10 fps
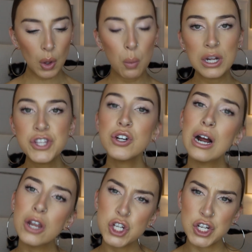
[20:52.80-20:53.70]
Once you're
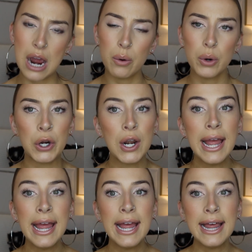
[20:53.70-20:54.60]
out of the shower,
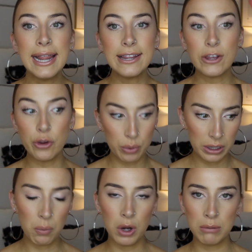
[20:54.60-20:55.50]
you
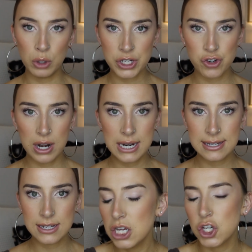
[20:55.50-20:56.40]
really want to
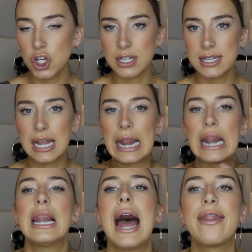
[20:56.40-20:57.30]
moisturize. Just
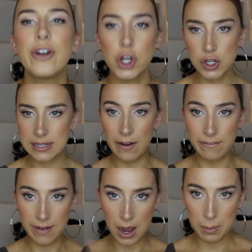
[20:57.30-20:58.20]
lather
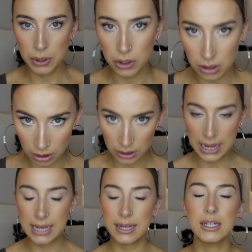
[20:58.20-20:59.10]
yourself up, girl.
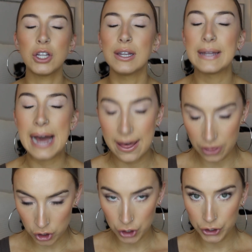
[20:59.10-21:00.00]
Like,
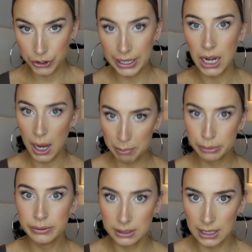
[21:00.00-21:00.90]
lather it up,
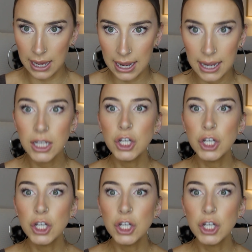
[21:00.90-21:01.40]
okay?